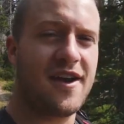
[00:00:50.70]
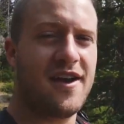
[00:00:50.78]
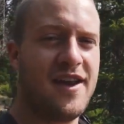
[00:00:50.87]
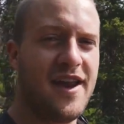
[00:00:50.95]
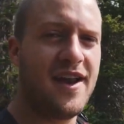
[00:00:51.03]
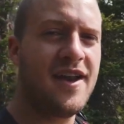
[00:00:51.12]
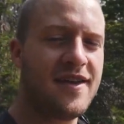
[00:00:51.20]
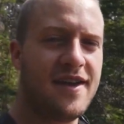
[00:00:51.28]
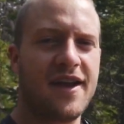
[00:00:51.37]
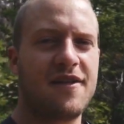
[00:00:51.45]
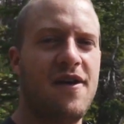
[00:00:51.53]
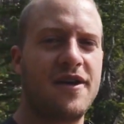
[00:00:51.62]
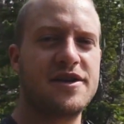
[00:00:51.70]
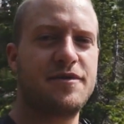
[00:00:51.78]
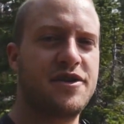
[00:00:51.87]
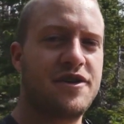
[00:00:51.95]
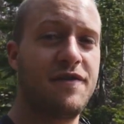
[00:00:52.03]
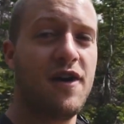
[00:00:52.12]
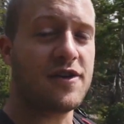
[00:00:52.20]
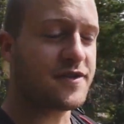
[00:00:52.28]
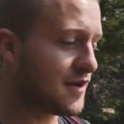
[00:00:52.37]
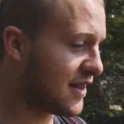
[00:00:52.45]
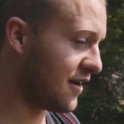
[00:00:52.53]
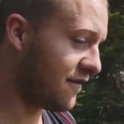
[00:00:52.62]
going to need to take long exposure
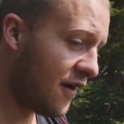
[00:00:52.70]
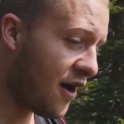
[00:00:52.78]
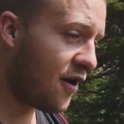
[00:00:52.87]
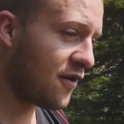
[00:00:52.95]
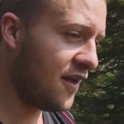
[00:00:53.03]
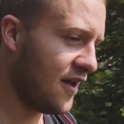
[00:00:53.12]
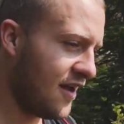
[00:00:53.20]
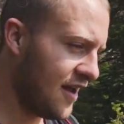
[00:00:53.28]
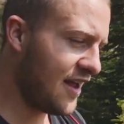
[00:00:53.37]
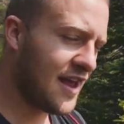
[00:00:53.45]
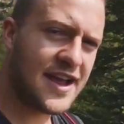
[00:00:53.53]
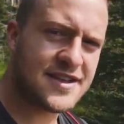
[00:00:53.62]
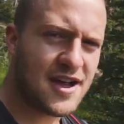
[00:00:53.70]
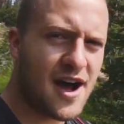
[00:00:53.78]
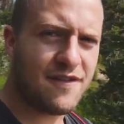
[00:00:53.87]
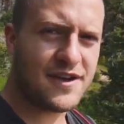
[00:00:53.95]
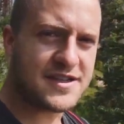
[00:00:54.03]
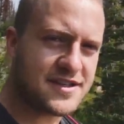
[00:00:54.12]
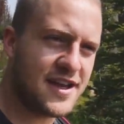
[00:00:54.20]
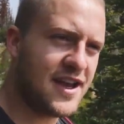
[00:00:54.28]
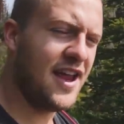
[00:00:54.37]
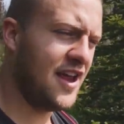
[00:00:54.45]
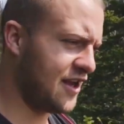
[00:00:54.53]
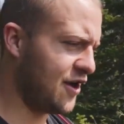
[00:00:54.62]
photos with your phone is
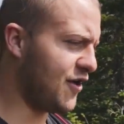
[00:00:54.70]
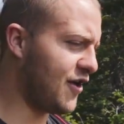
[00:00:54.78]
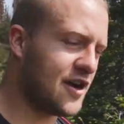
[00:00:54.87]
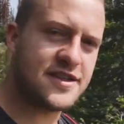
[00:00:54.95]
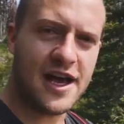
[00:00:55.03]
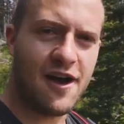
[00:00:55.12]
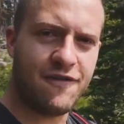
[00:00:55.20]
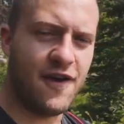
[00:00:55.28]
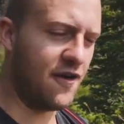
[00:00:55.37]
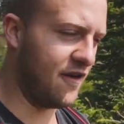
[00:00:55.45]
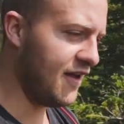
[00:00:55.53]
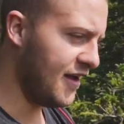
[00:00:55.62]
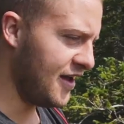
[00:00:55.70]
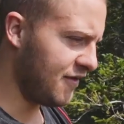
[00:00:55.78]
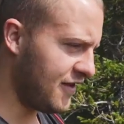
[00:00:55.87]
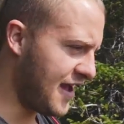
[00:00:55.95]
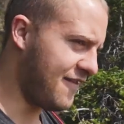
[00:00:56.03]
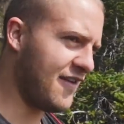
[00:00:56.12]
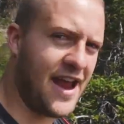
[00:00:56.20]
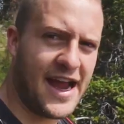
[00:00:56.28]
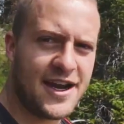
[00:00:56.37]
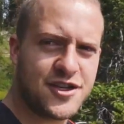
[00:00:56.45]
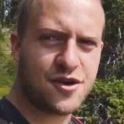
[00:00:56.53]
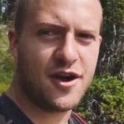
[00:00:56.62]
obviously your cell phone. If you have an
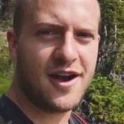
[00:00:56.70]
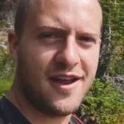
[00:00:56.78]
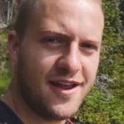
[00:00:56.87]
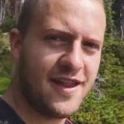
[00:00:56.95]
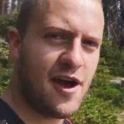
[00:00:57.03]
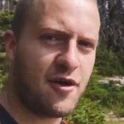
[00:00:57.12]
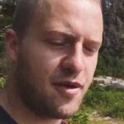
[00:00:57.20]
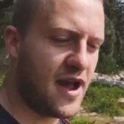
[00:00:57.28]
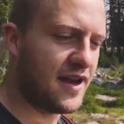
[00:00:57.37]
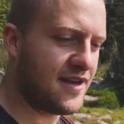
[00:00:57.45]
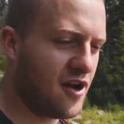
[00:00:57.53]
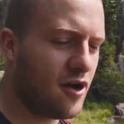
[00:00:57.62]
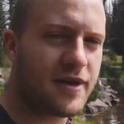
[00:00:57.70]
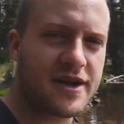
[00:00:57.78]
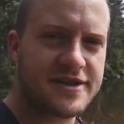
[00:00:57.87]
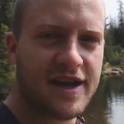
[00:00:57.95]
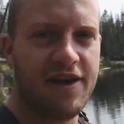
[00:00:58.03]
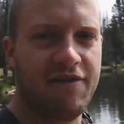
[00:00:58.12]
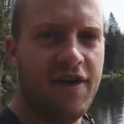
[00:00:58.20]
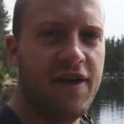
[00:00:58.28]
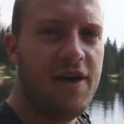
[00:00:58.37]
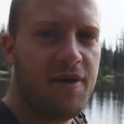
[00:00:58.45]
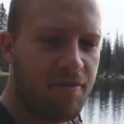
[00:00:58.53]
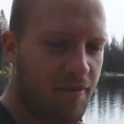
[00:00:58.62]
Android, that would be ideal because they have
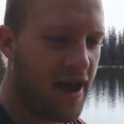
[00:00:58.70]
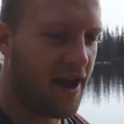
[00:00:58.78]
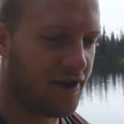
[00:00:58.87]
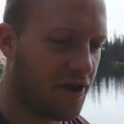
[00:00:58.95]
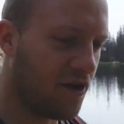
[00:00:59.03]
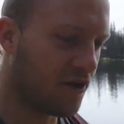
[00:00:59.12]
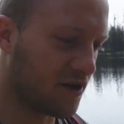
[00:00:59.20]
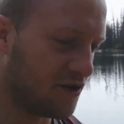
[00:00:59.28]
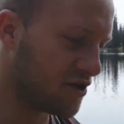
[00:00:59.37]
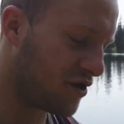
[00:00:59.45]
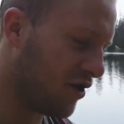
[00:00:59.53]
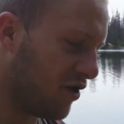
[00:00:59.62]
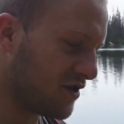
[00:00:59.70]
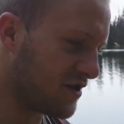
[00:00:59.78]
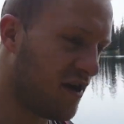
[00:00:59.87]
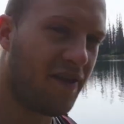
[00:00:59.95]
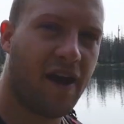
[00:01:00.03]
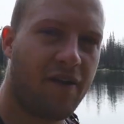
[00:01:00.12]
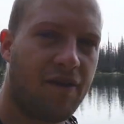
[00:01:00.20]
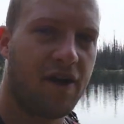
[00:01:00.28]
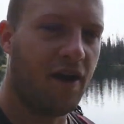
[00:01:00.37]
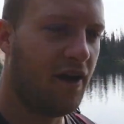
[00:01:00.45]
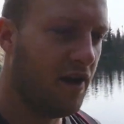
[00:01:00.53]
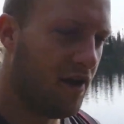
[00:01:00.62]
manual controls on there for
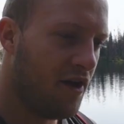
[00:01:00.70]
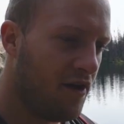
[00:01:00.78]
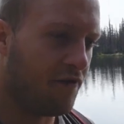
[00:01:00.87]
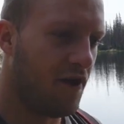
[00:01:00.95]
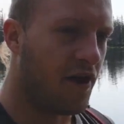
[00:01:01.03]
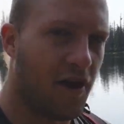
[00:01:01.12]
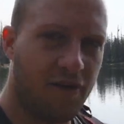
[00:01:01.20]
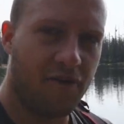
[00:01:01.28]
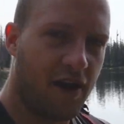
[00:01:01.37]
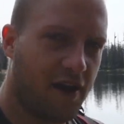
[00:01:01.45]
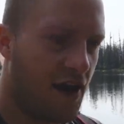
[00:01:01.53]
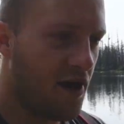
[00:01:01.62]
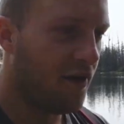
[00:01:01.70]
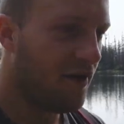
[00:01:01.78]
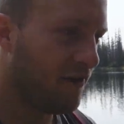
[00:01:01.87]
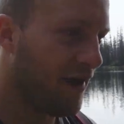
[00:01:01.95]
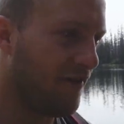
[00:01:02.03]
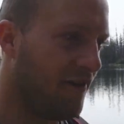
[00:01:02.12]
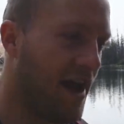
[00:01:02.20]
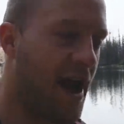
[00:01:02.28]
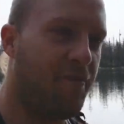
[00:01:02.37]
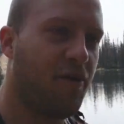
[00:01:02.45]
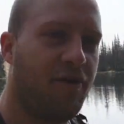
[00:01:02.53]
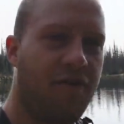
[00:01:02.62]
your photo and video. If you have an
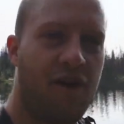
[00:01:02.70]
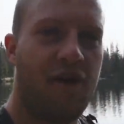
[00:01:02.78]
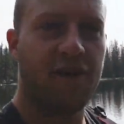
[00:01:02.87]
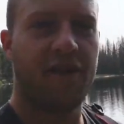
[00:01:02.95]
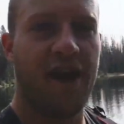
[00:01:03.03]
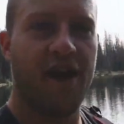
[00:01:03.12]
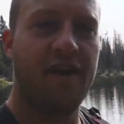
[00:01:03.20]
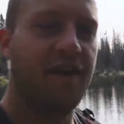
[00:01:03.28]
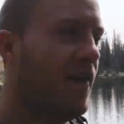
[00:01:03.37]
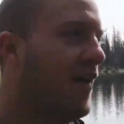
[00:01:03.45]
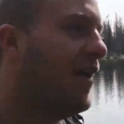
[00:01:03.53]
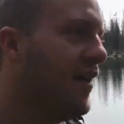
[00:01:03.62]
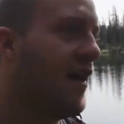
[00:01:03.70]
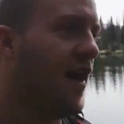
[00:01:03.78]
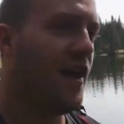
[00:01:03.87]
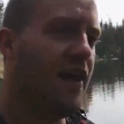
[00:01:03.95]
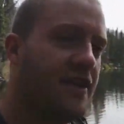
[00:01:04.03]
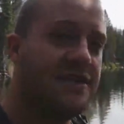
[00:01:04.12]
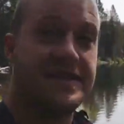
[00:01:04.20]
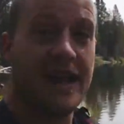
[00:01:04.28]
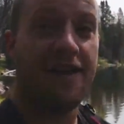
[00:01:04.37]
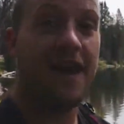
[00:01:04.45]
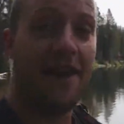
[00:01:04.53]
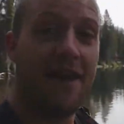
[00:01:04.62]
Apple phone, then
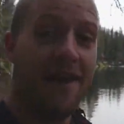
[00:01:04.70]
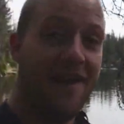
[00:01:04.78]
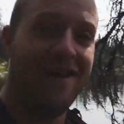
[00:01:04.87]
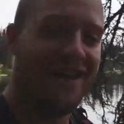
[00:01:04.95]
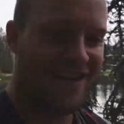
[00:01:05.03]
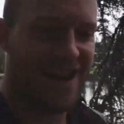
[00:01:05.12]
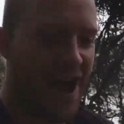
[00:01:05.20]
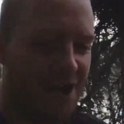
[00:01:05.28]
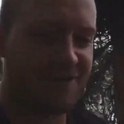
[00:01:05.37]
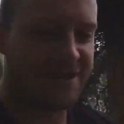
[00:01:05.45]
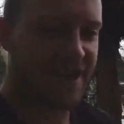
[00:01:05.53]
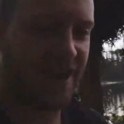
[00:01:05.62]
sell it. No, I'm just